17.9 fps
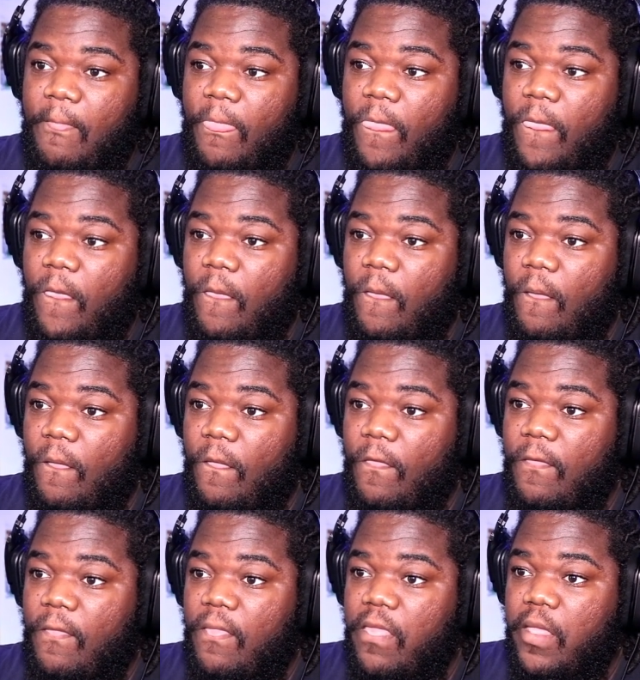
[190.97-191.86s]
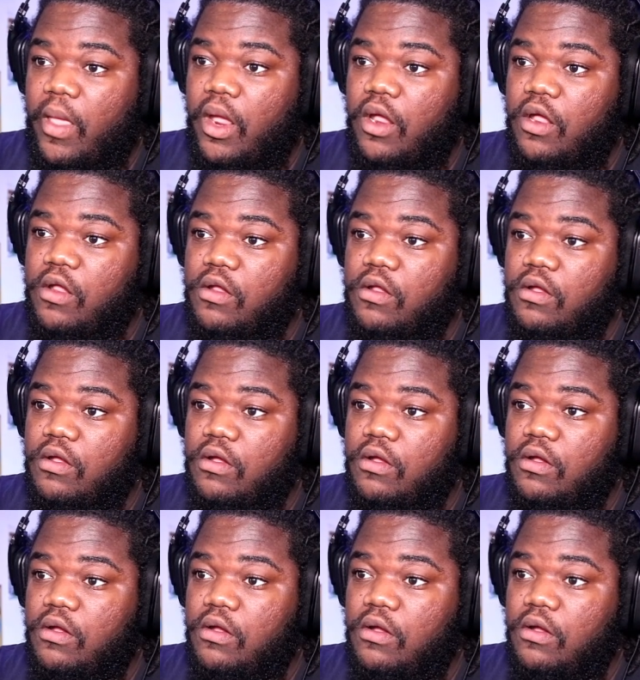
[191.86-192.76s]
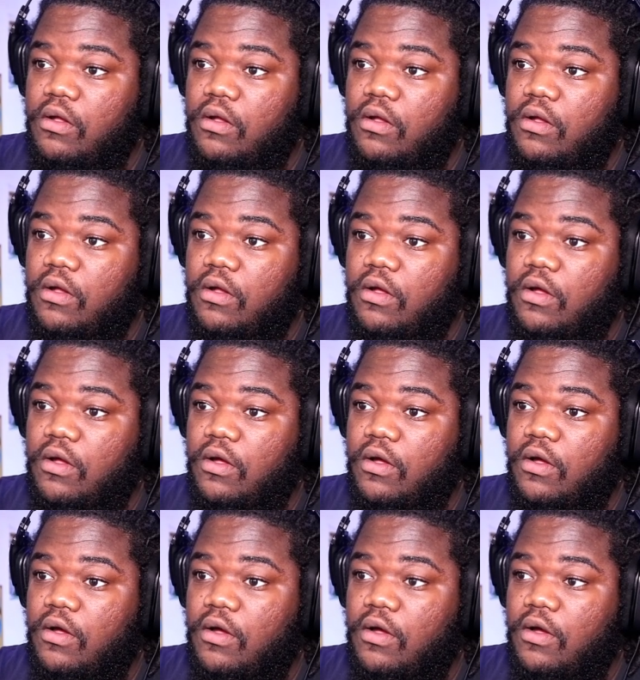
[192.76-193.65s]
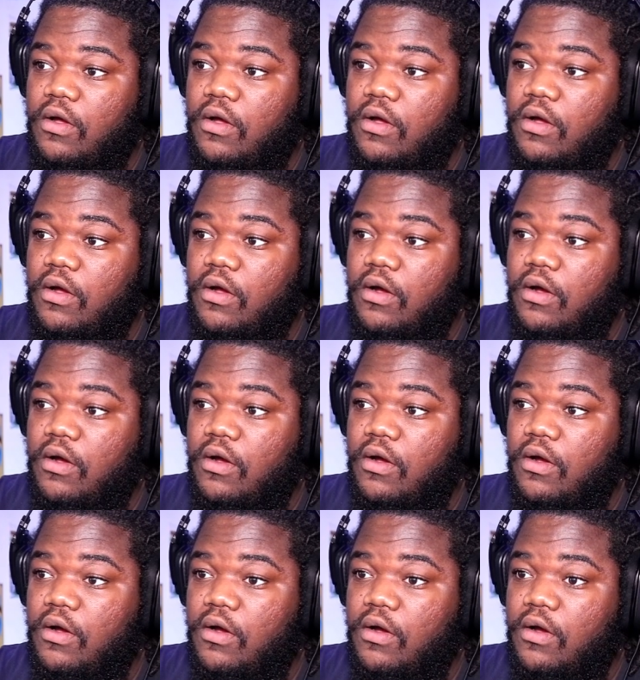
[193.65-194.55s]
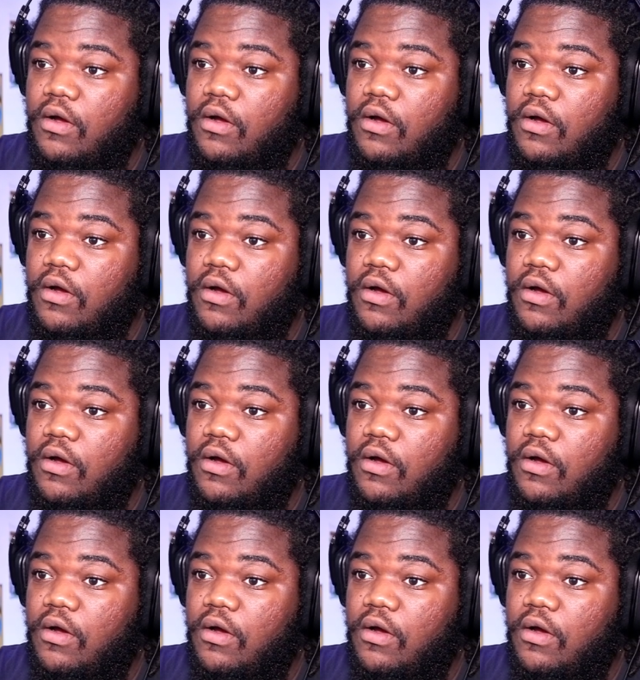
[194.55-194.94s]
But you turn that into anger. There's nothing more dangerous.